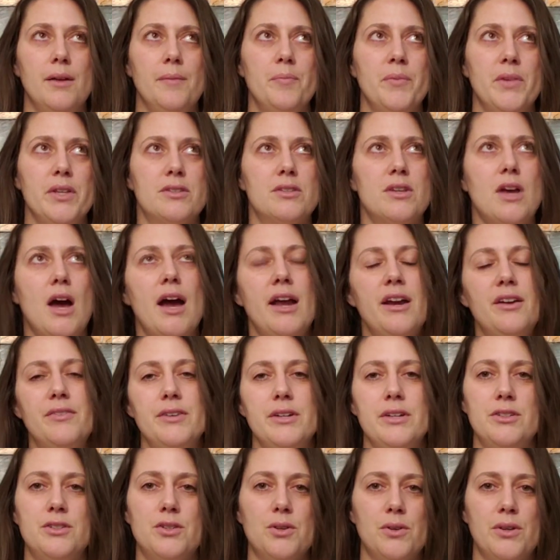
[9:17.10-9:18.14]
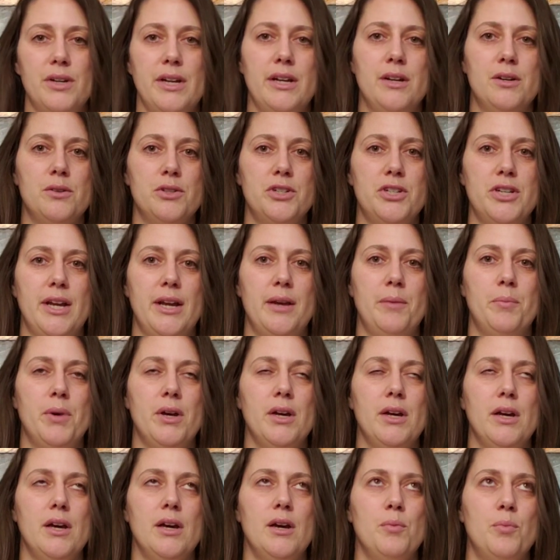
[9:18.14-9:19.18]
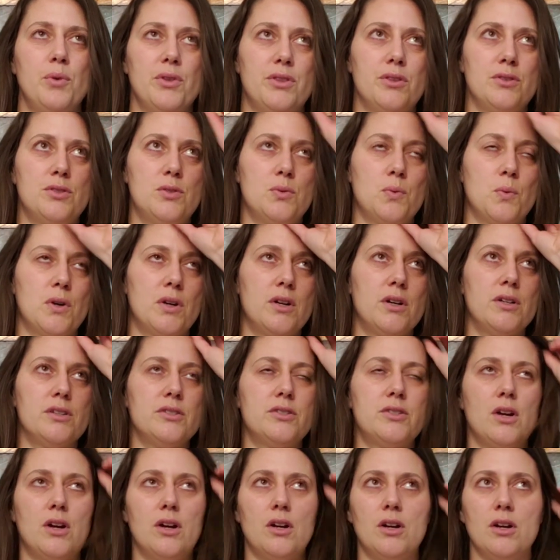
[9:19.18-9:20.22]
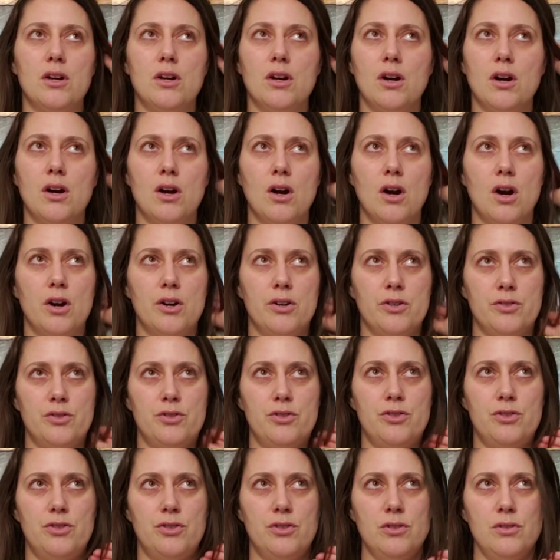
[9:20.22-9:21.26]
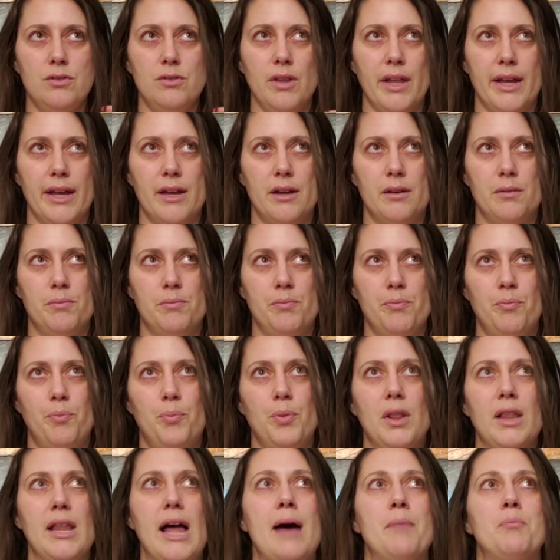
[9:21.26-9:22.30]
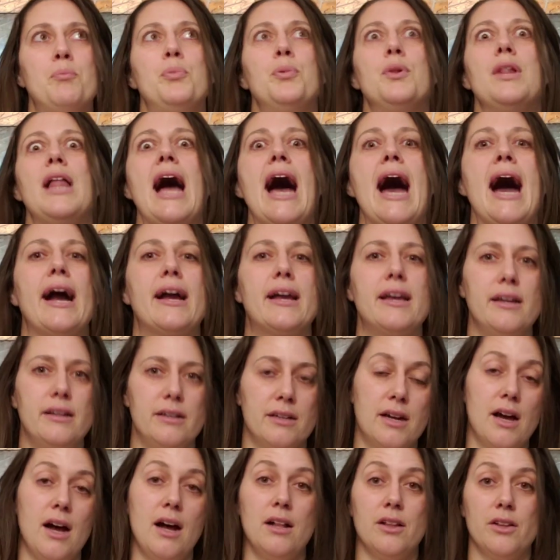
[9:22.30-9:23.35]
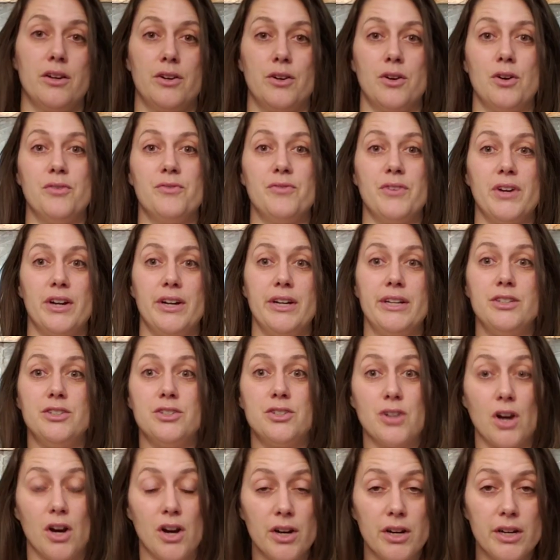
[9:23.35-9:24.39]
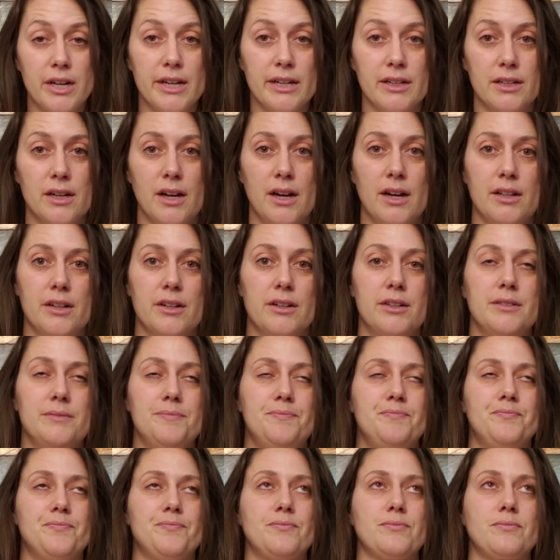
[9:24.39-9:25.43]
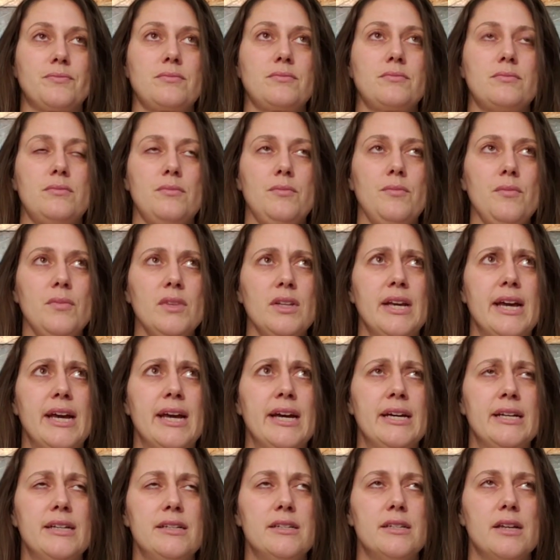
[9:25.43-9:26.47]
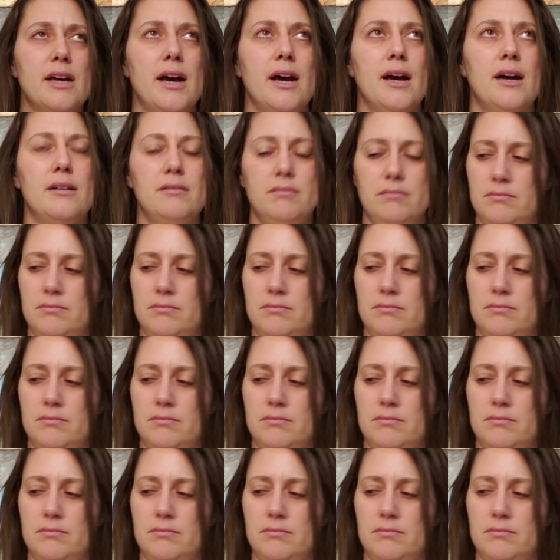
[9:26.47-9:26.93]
it's kind of in a tornado shape, but the swirls are like black in color, or very dark in color. And I